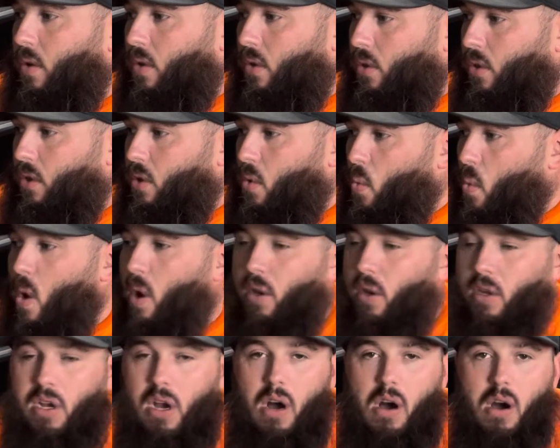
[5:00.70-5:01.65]
The
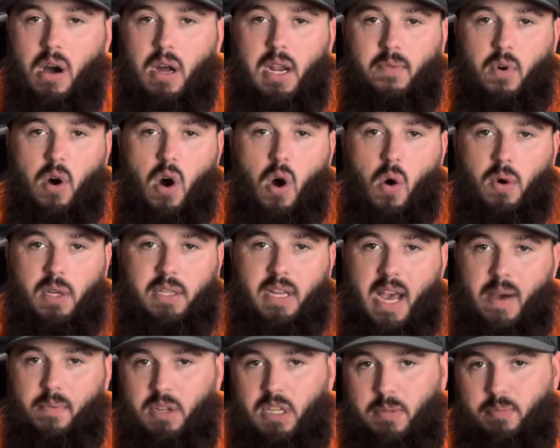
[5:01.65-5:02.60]
one con I've always
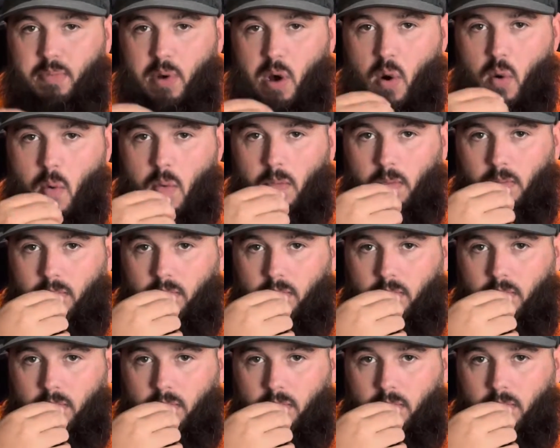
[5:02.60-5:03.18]
had with this boat,